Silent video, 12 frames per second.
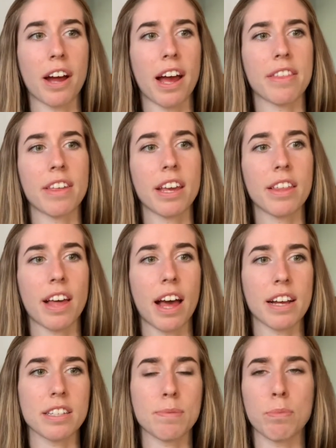I think that
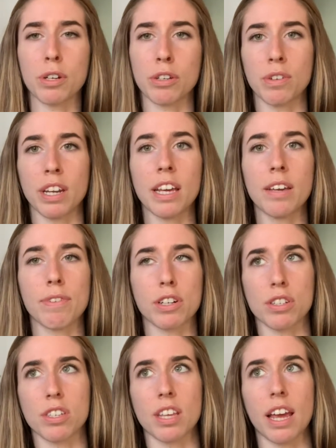it's more unique
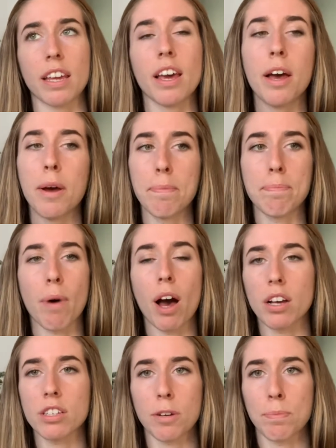versus like
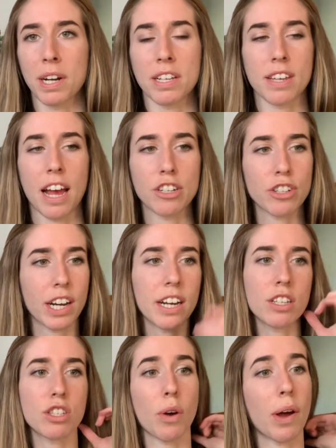mugs are pretty
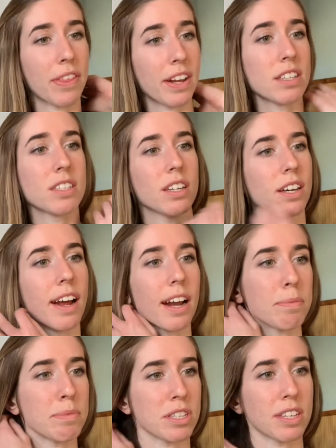saturated, so I think it's a good
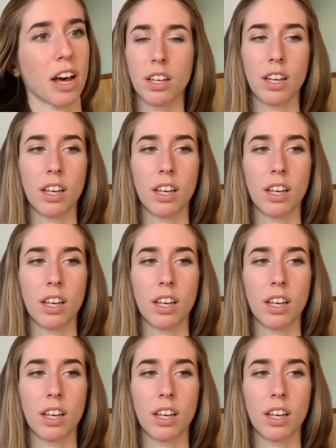item to sell.